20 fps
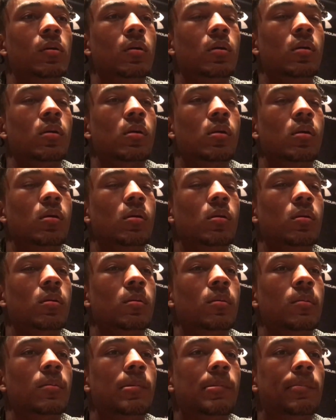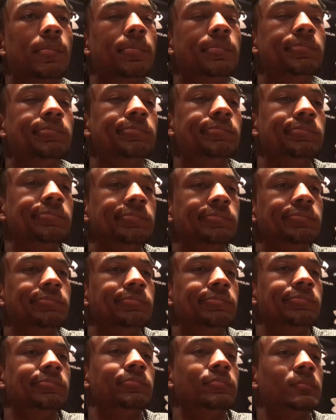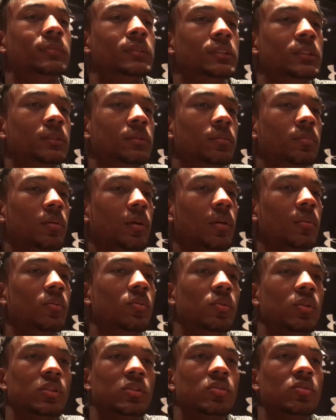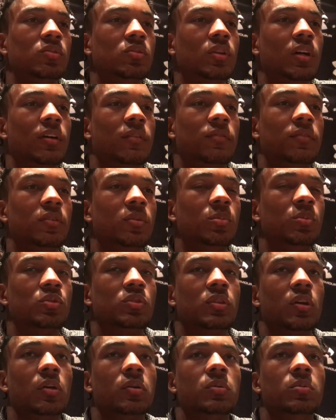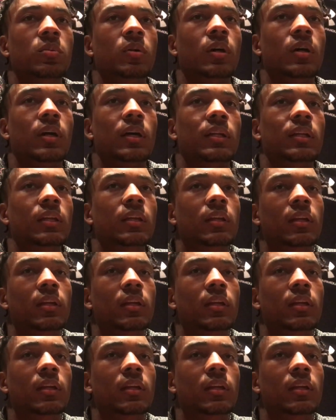Um, probably what school I feel most comfortable at.